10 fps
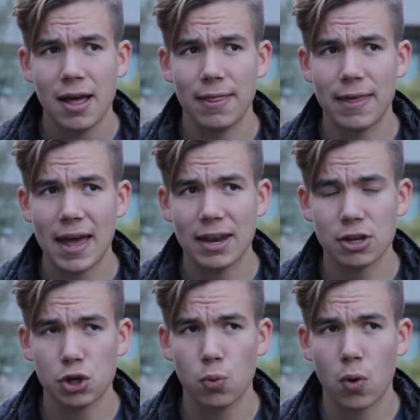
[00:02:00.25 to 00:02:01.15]
then
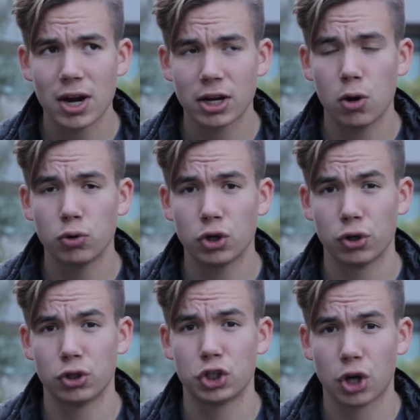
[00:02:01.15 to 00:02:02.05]
you want to go
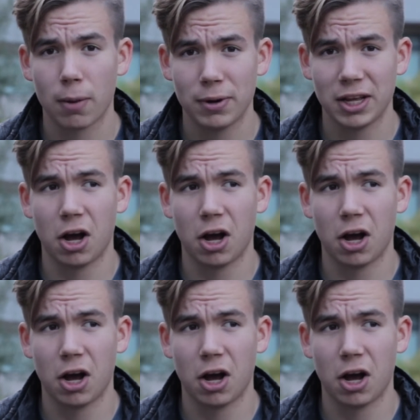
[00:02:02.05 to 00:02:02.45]
turn sharpening